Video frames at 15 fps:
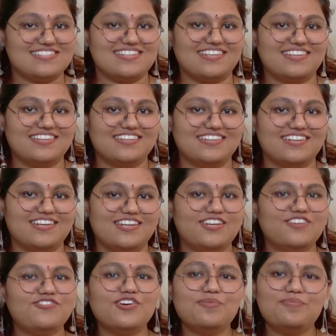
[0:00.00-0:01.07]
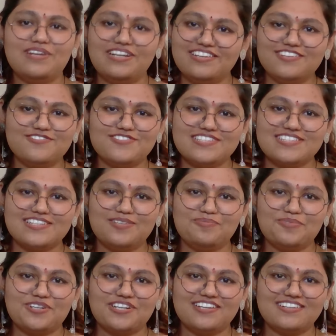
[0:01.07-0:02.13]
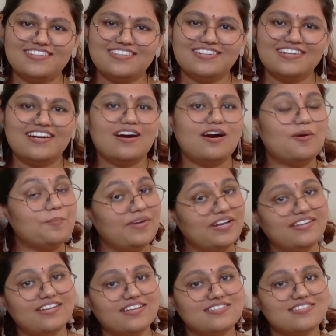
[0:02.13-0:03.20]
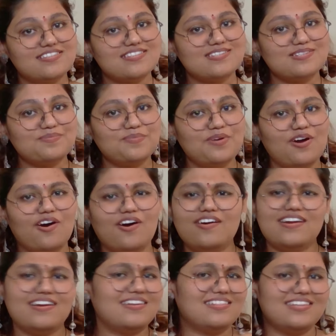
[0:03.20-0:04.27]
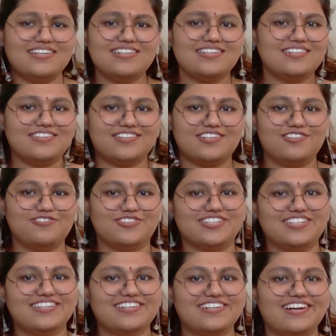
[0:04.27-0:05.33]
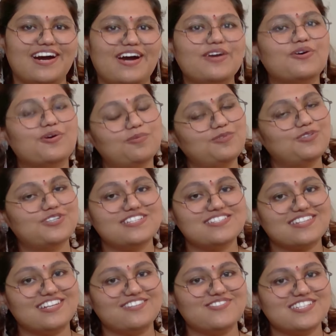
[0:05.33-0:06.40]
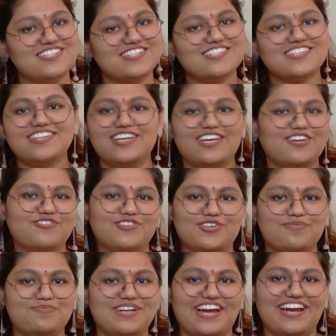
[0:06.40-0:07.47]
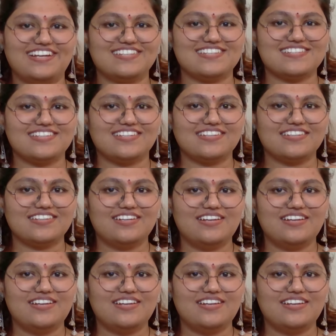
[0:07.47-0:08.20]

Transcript: listening, if you're building a physical product, a medtech system, or anything in the real world, I hope today's conversation gave you a behind the scene.